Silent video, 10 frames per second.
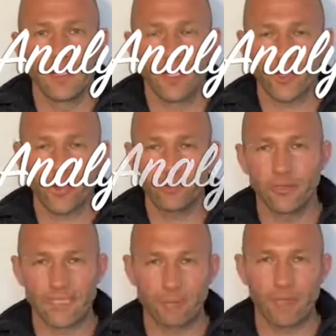I just wanted to
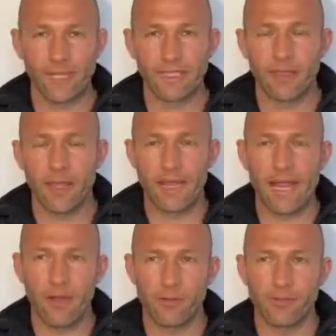explain
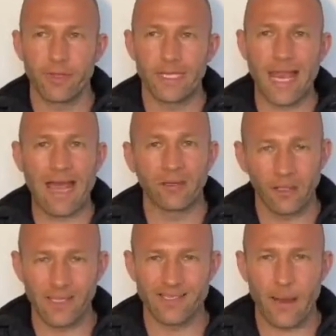how the
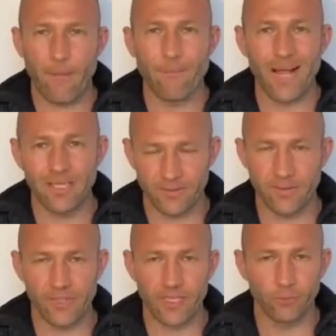Analyze app
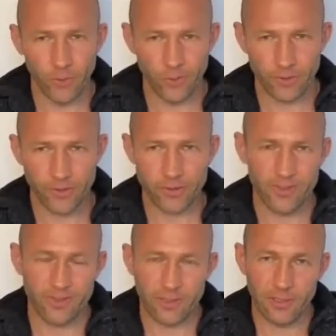Master Key works because
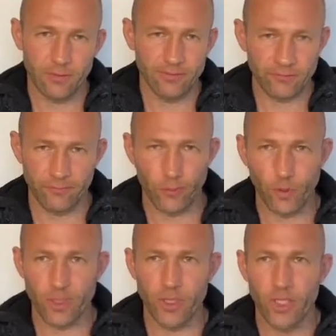there's a little bit of
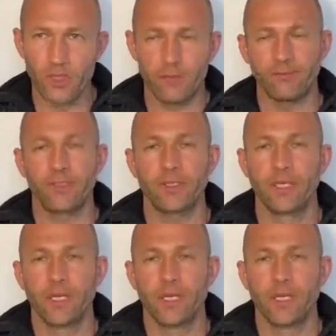confusion often.